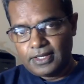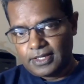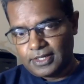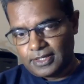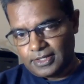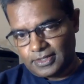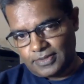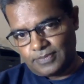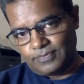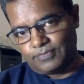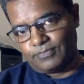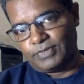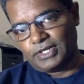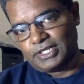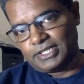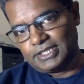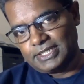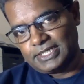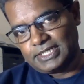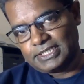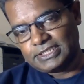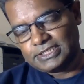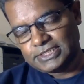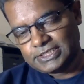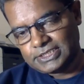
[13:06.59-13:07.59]
But
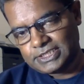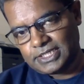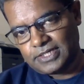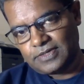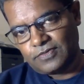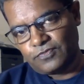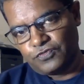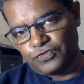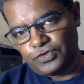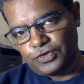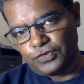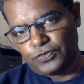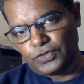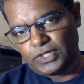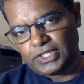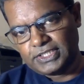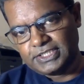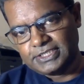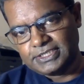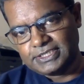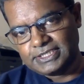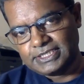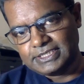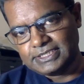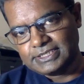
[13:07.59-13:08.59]
there's a few
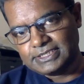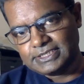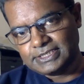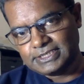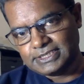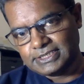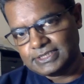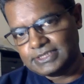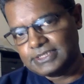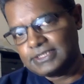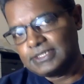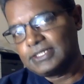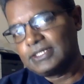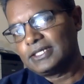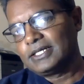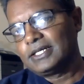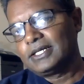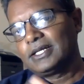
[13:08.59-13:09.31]
other things